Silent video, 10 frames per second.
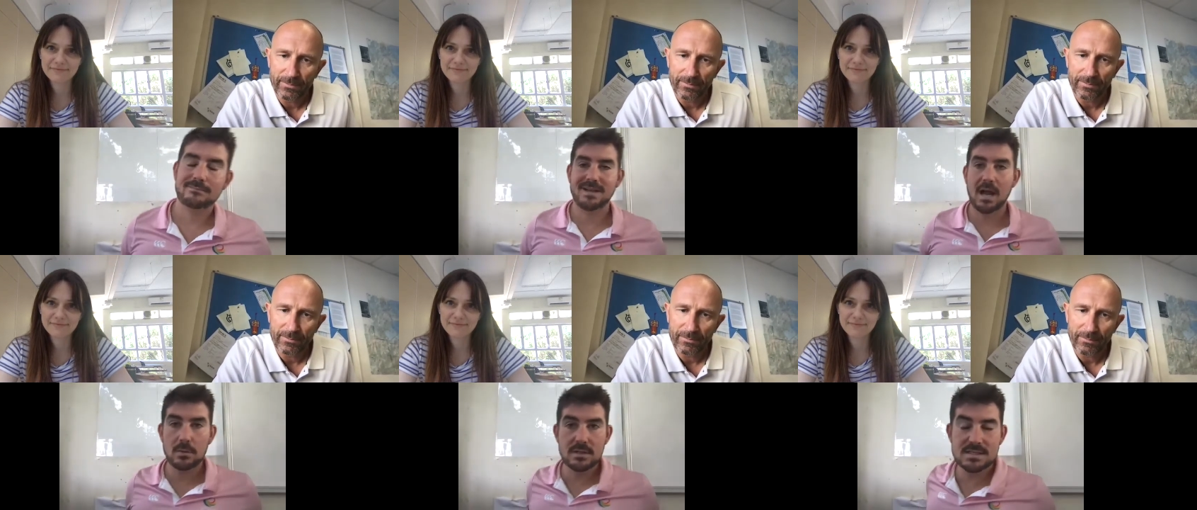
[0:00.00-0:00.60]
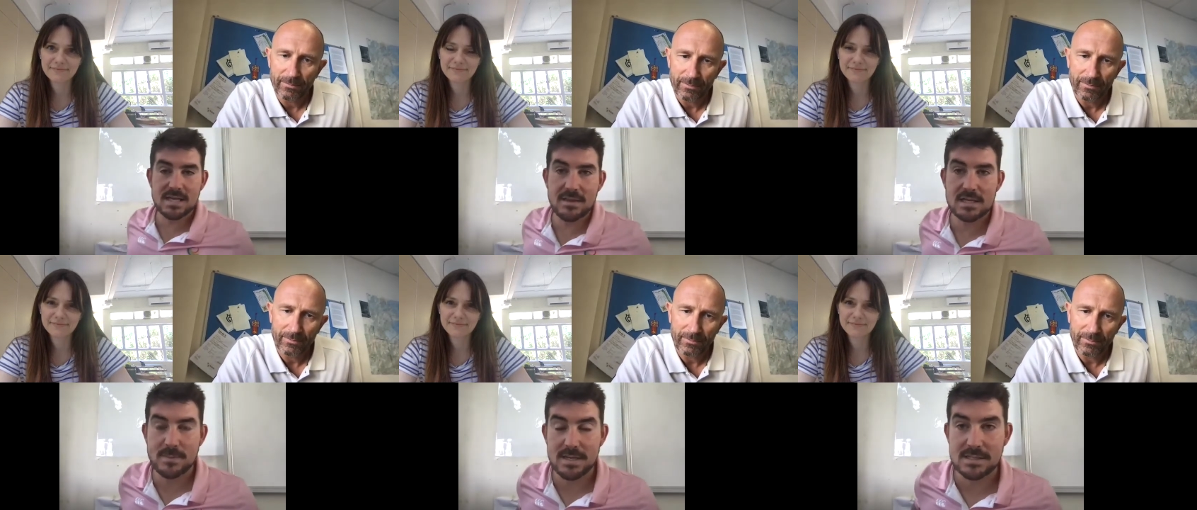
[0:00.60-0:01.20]
Speaker 1: I wouldn't say there's
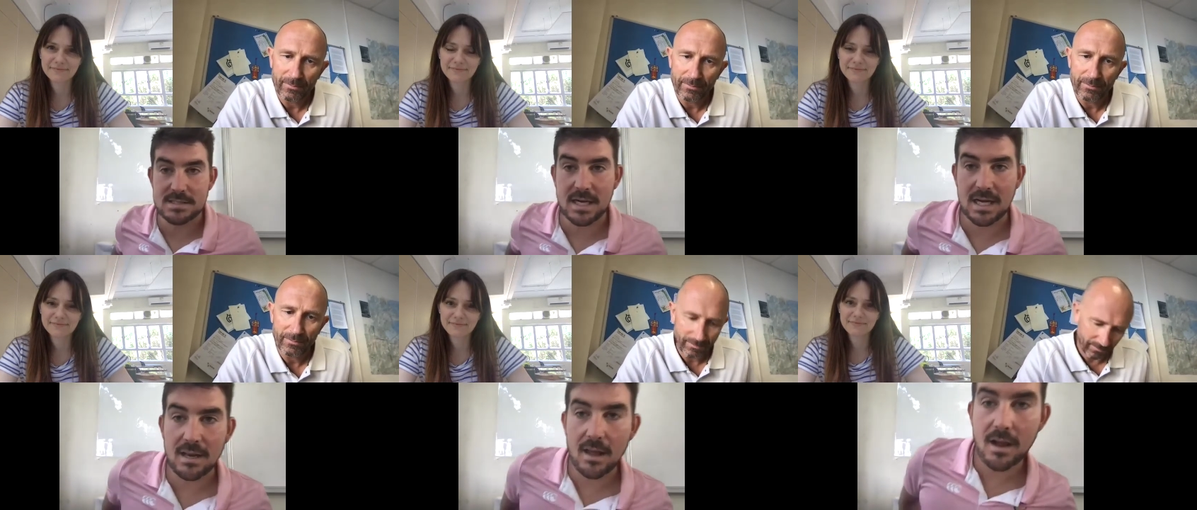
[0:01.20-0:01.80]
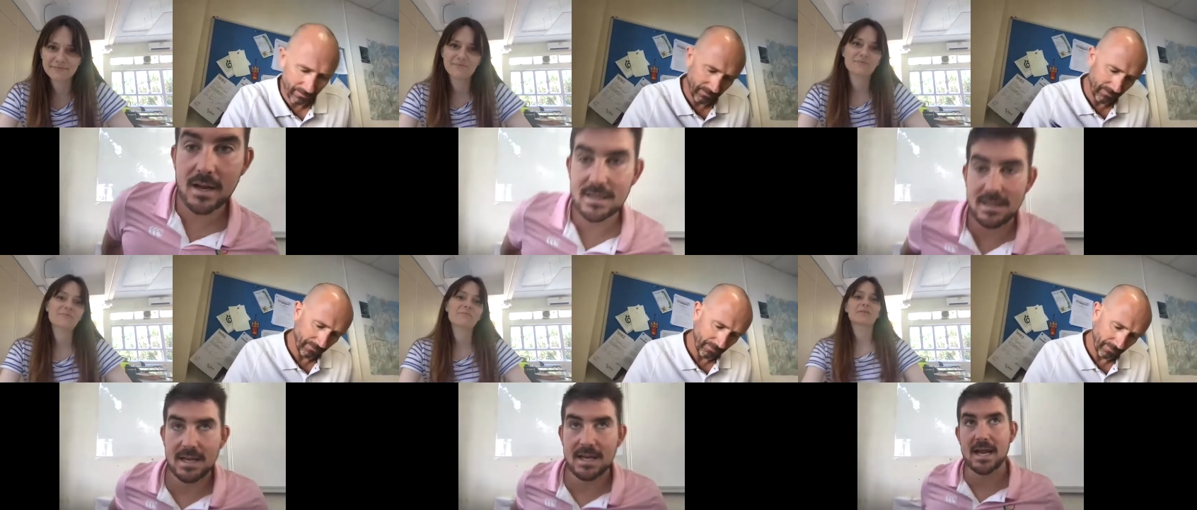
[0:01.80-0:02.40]
been a decline
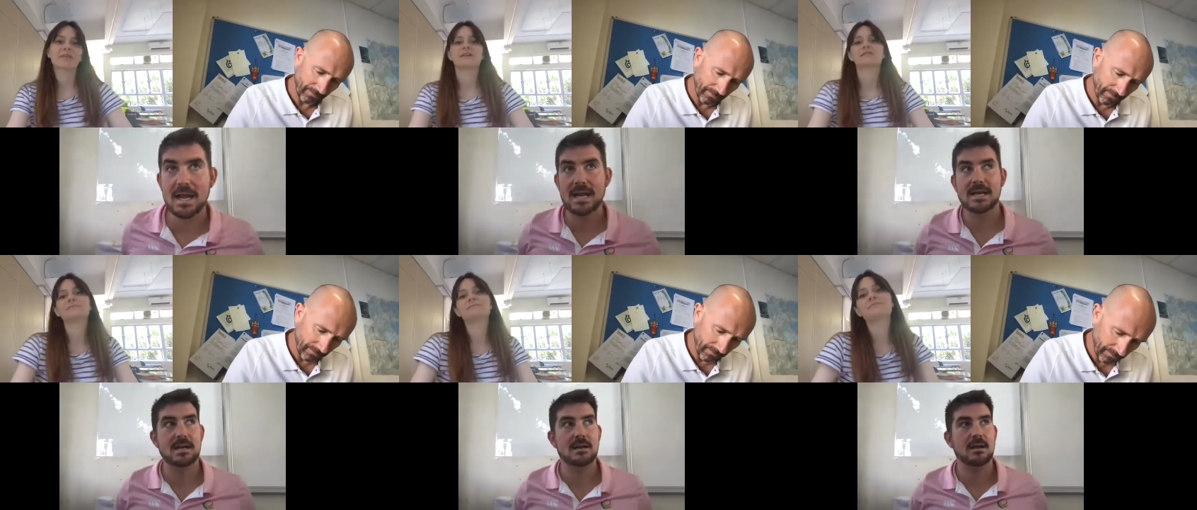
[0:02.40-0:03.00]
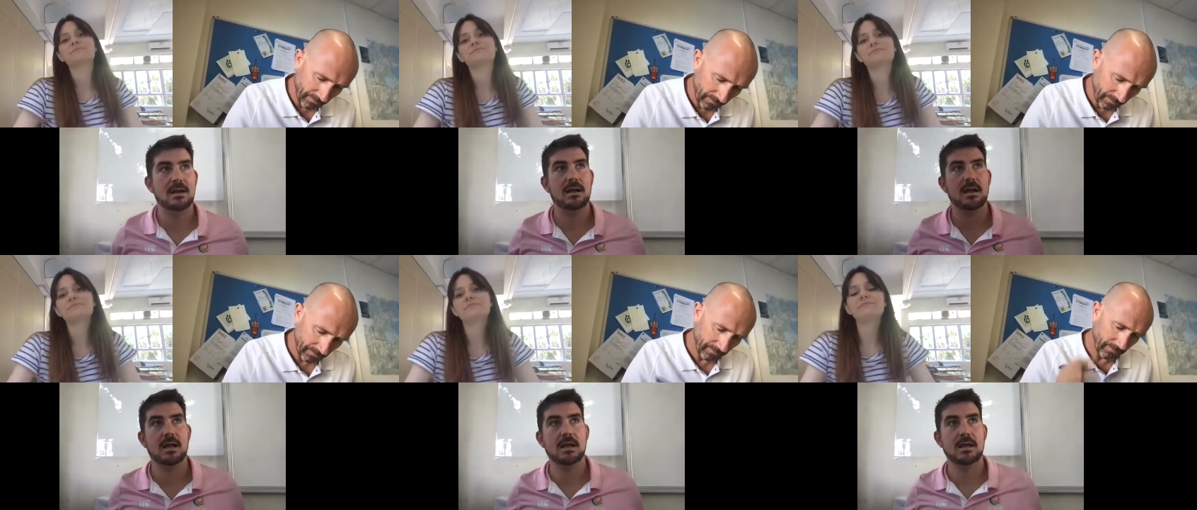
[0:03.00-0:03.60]
in
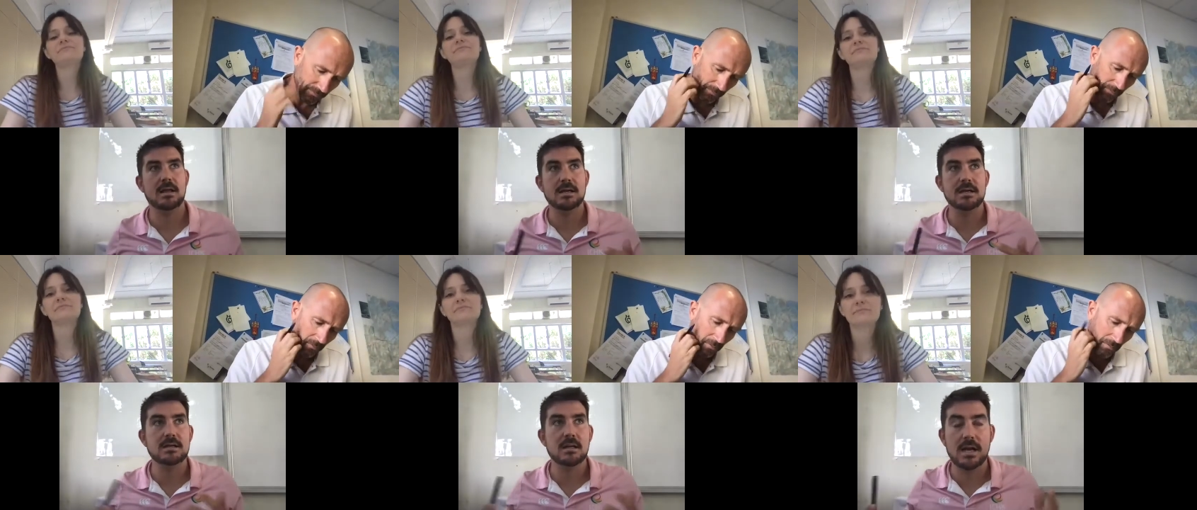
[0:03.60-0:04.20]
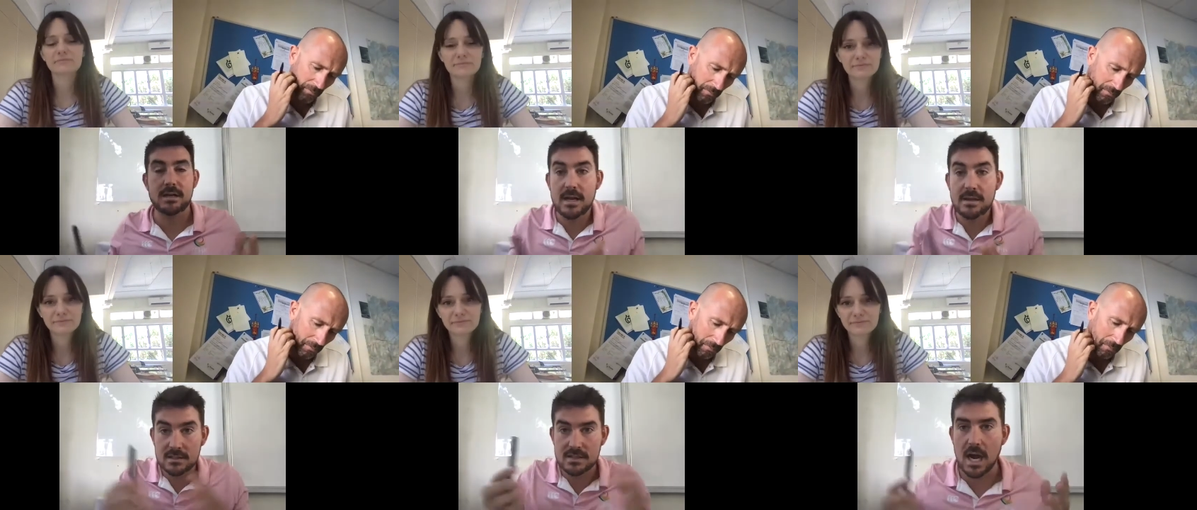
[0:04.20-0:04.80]
in, in in the
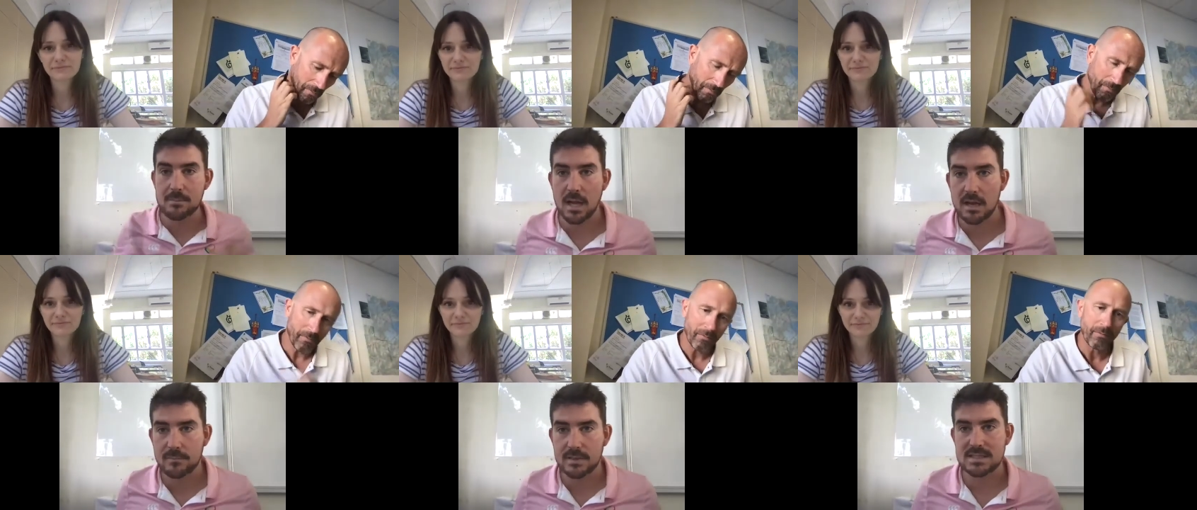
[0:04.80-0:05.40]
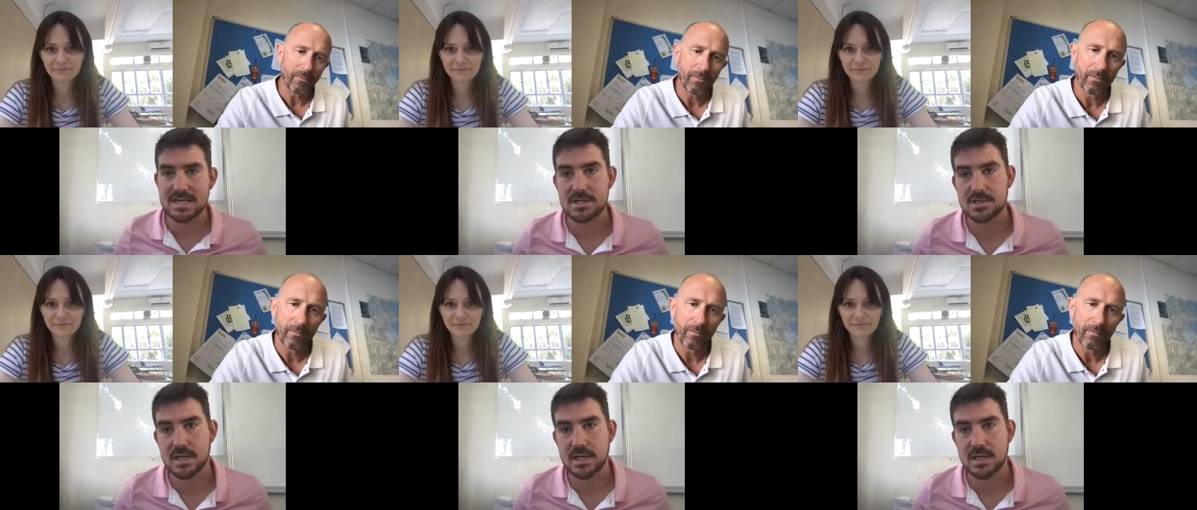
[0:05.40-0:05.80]
time that I've been teaching.